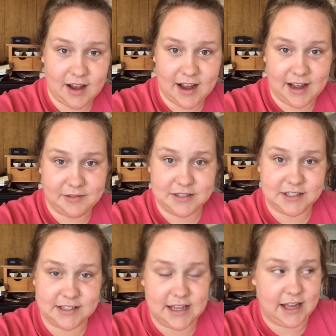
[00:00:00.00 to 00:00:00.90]
I was
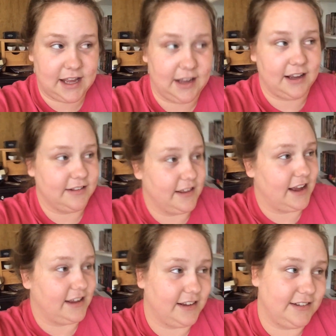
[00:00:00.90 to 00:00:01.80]
just thinking,
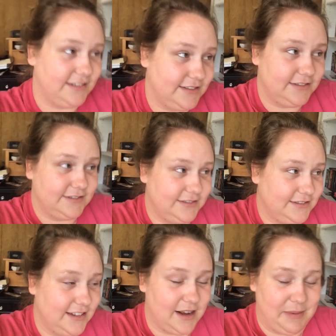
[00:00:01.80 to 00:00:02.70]
like,
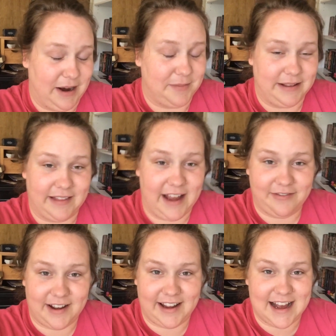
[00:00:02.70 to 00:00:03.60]
about my
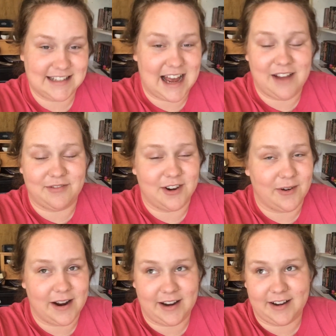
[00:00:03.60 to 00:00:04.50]
life, I guess. I have
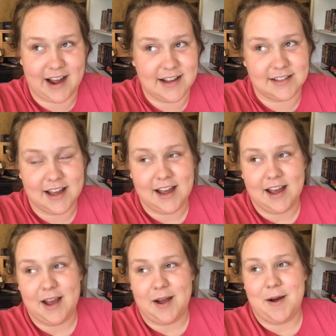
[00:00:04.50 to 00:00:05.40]
no idea, guys.
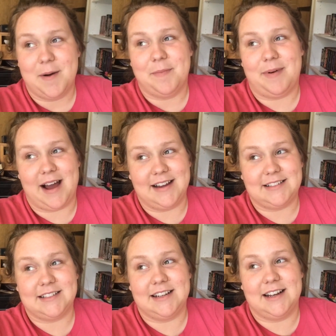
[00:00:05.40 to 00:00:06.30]

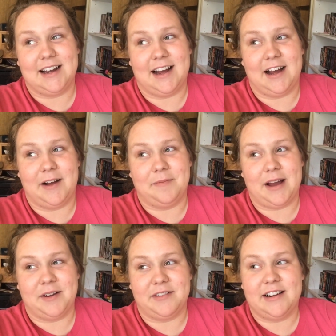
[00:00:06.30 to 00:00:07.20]
But um,
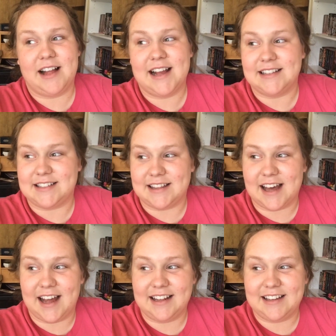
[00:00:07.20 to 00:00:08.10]
I realized
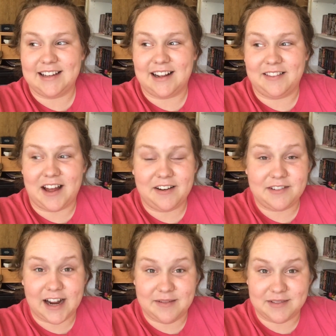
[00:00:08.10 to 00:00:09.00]
that a lot
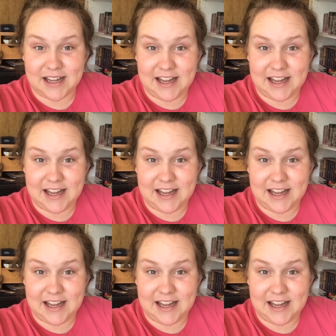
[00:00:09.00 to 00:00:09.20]
of times I